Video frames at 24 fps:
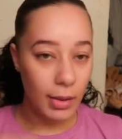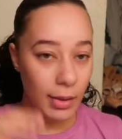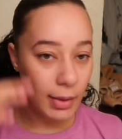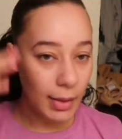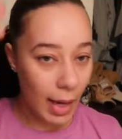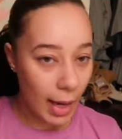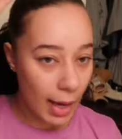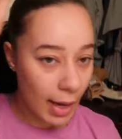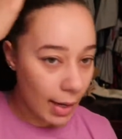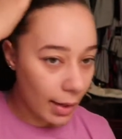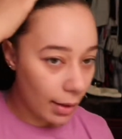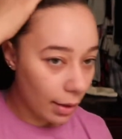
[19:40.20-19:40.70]

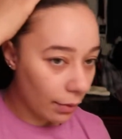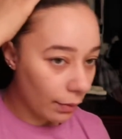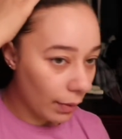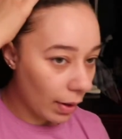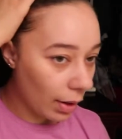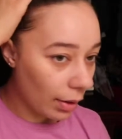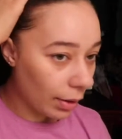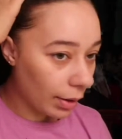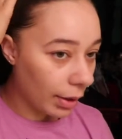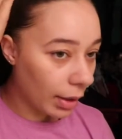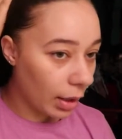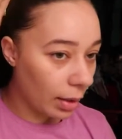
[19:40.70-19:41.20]
tie it
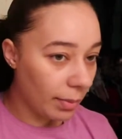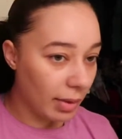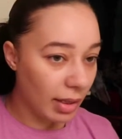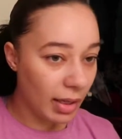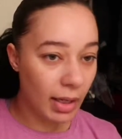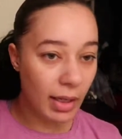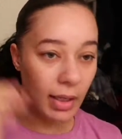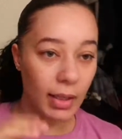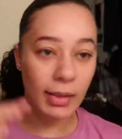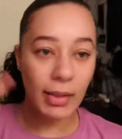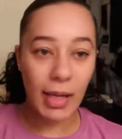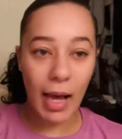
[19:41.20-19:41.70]
around here
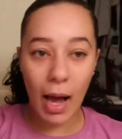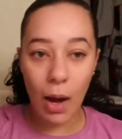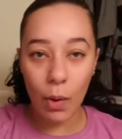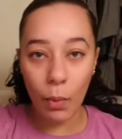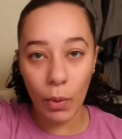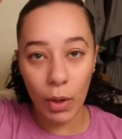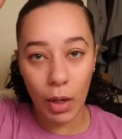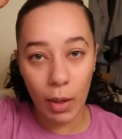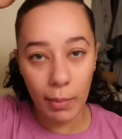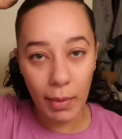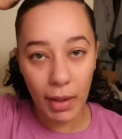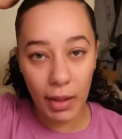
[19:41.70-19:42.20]
because I
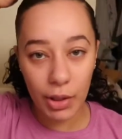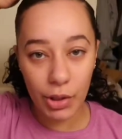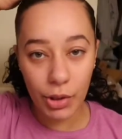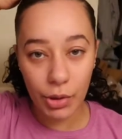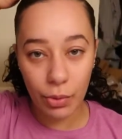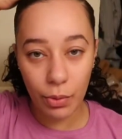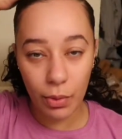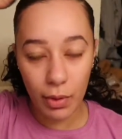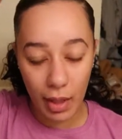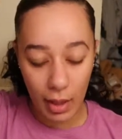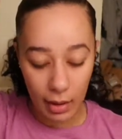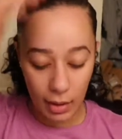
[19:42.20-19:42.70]
want to make
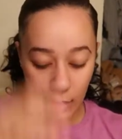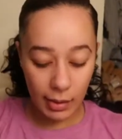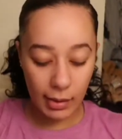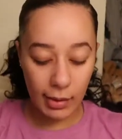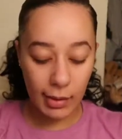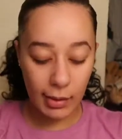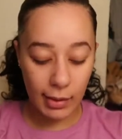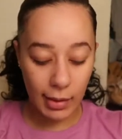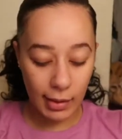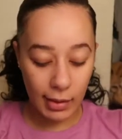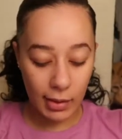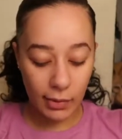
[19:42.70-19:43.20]
sure that this
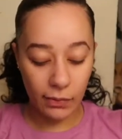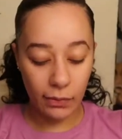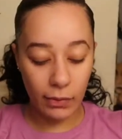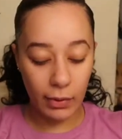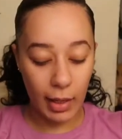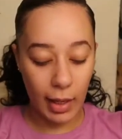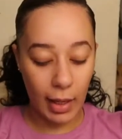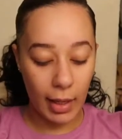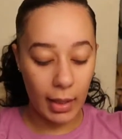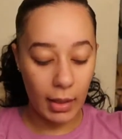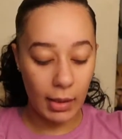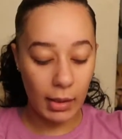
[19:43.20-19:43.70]
is as
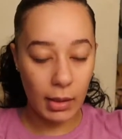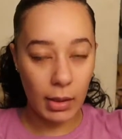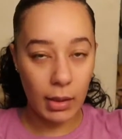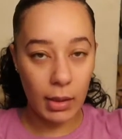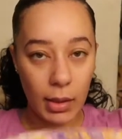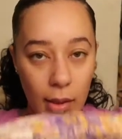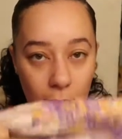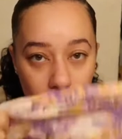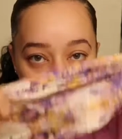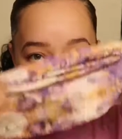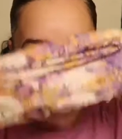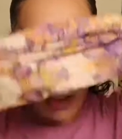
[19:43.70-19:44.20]

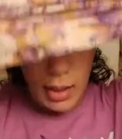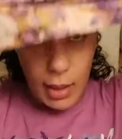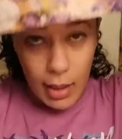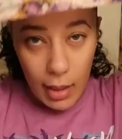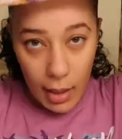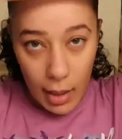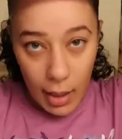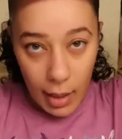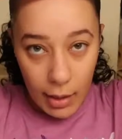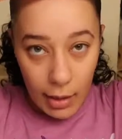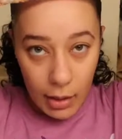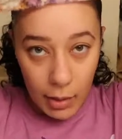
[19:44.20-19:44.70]
flat
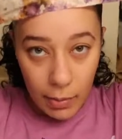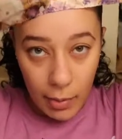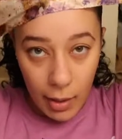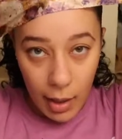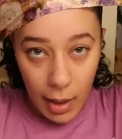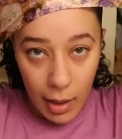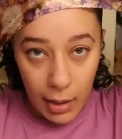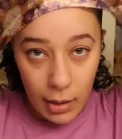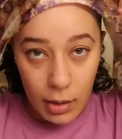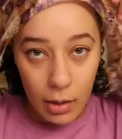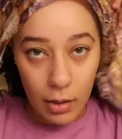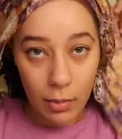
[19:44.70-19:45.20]
as
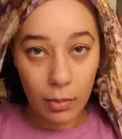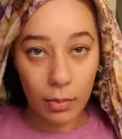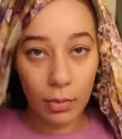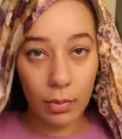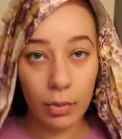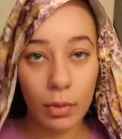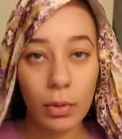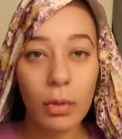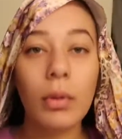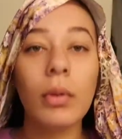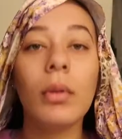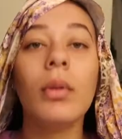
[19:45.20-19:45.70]

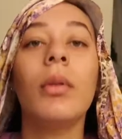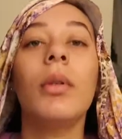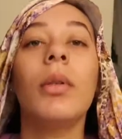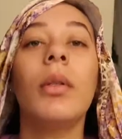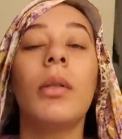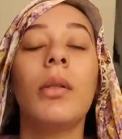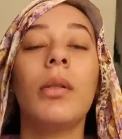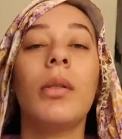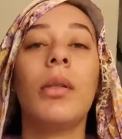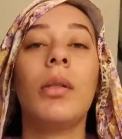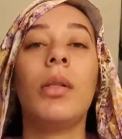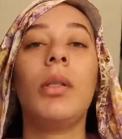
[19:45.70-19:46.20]
possible.
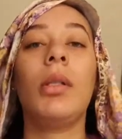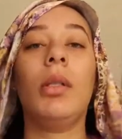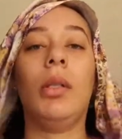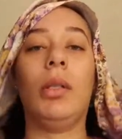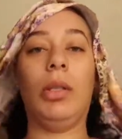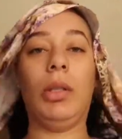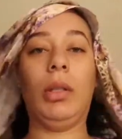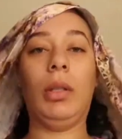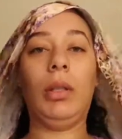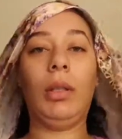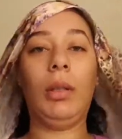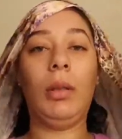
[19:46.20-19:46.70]
So just
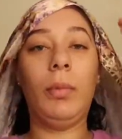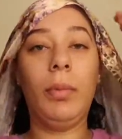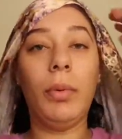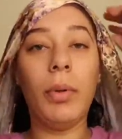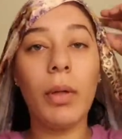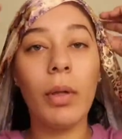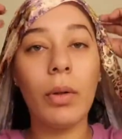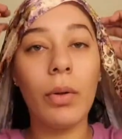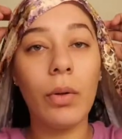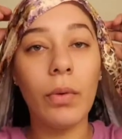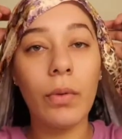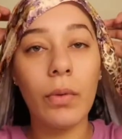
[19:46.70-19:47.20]
gently
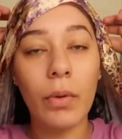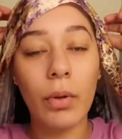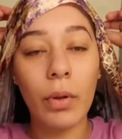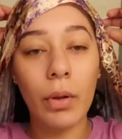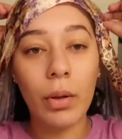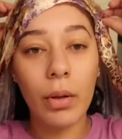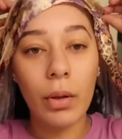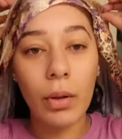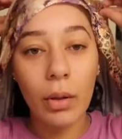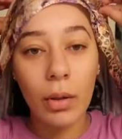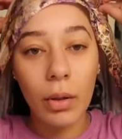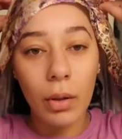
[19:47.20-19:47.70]
put it
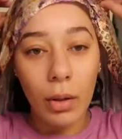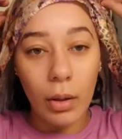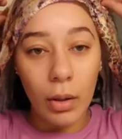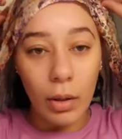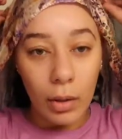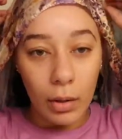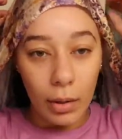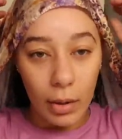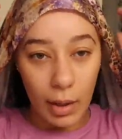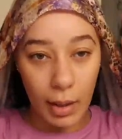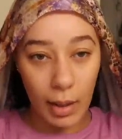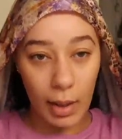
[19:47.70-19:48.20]
over
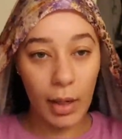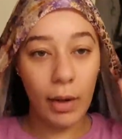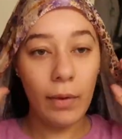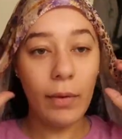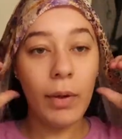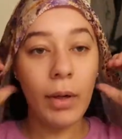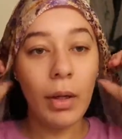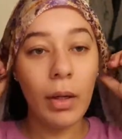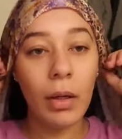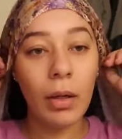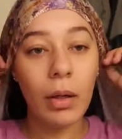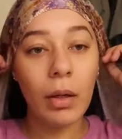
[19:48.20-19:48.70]
that
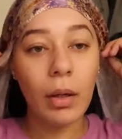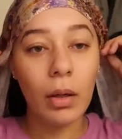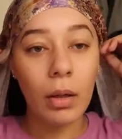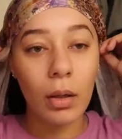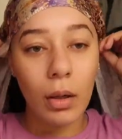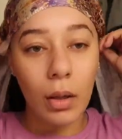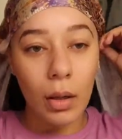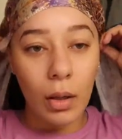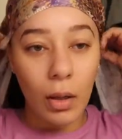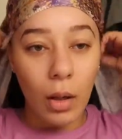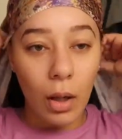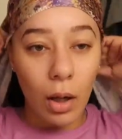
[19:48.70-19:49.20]
area,
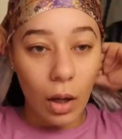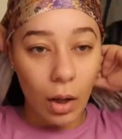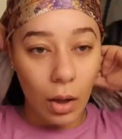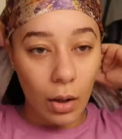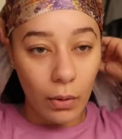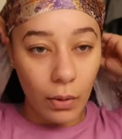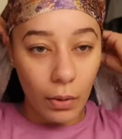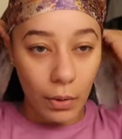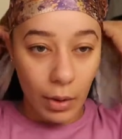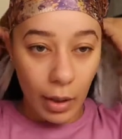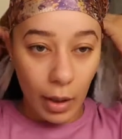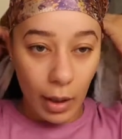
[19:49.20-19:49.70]

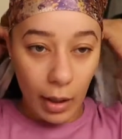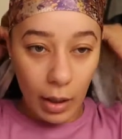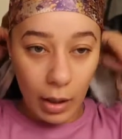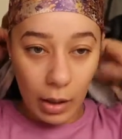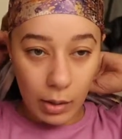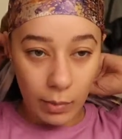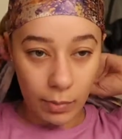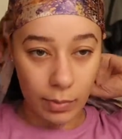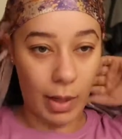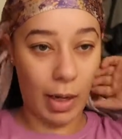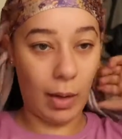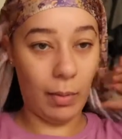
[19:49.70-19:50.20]
although your hair
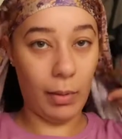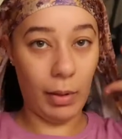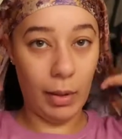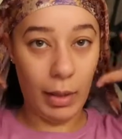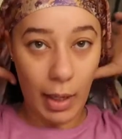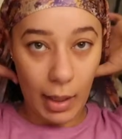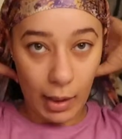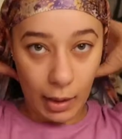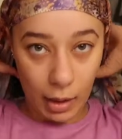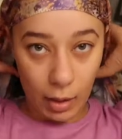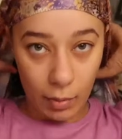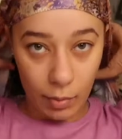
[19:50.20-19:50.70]
is probably
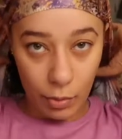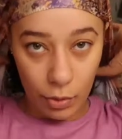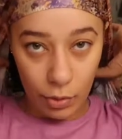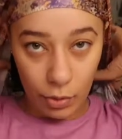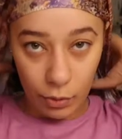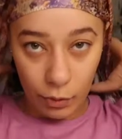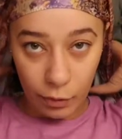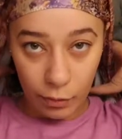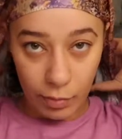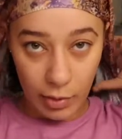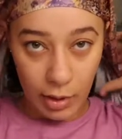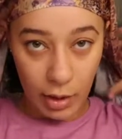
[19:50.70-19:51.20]
not going to
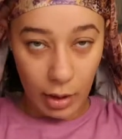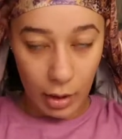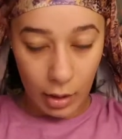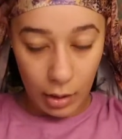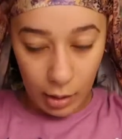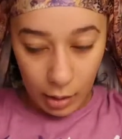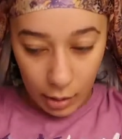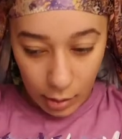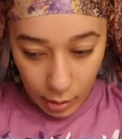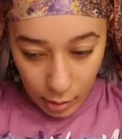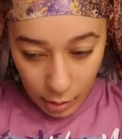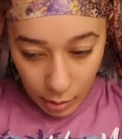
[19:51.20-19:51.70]
move
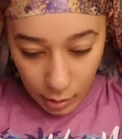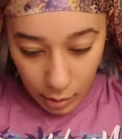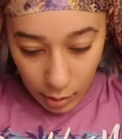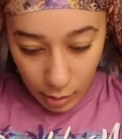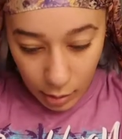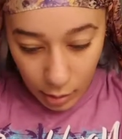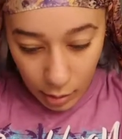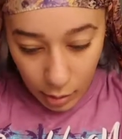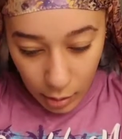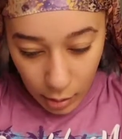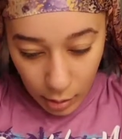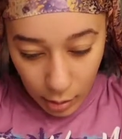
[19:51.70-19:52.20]

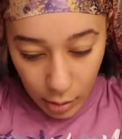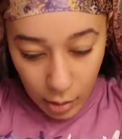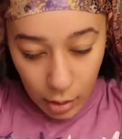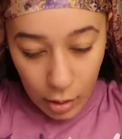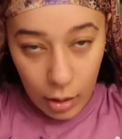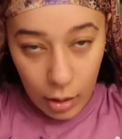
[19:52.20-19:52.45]
because